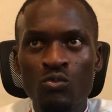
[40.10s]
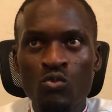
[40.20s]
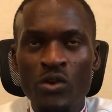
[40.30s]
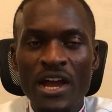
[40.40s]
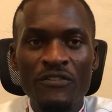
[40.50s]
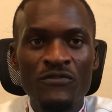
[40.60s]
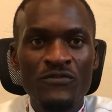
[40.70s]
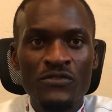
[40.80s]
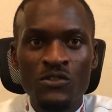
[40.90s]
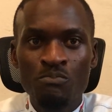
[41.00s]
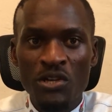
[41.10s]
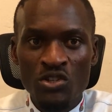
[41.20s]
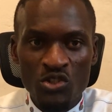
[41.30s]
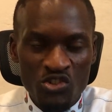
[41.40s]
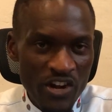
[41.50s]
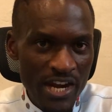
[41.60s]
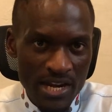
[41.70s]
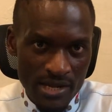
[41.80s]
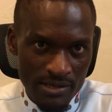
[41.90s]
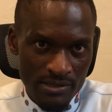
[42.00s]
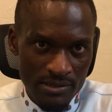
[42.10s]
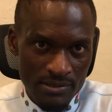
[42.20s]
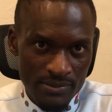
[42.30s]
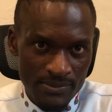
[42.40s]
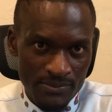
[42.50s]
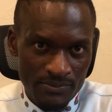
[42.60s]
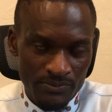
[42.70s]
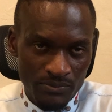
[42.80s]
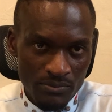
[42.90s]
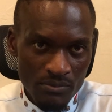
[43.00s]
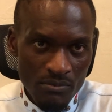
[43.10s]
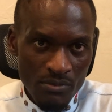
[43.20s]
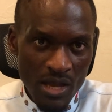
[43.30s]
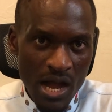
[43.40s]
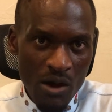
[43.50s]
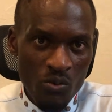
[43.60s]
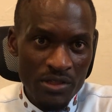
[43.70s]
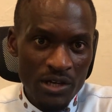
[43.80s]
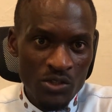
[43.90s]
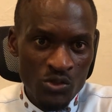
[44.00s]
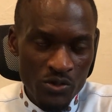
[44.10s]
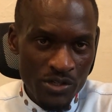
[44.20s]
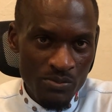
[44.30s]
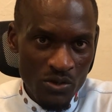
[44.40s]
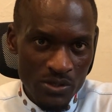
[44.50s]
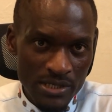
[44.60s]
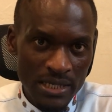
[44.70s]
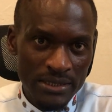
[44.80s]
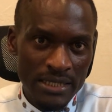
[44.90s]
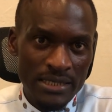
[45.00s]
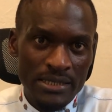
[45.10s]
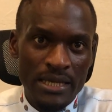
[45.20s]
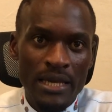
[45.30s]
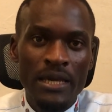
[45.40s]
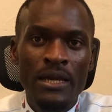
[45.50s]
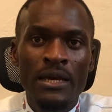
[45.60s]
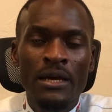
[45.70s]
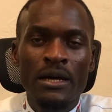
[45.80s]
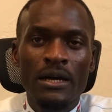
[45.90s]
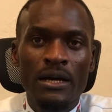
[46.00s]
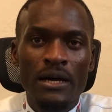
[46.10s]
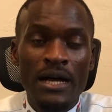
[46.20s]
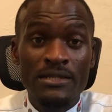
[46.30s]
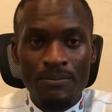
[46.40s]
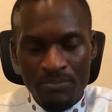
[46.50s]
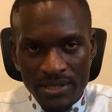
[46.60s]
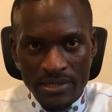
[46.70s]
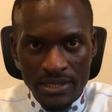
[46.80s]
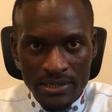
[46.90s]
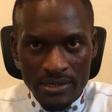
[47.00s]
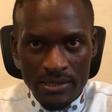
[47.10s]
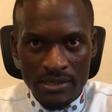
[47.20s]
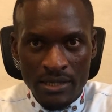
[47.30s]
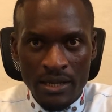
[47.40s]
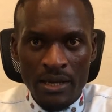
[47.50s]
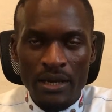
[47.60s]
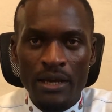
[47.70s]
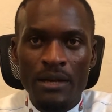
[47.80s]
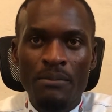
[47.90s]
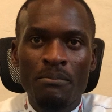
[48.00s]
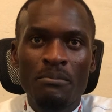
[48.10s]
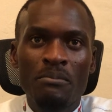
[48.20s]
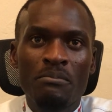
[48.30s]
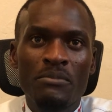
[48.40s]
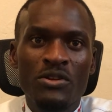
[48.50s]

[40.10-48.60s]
We have special trainings with our tourism consultants as a business, and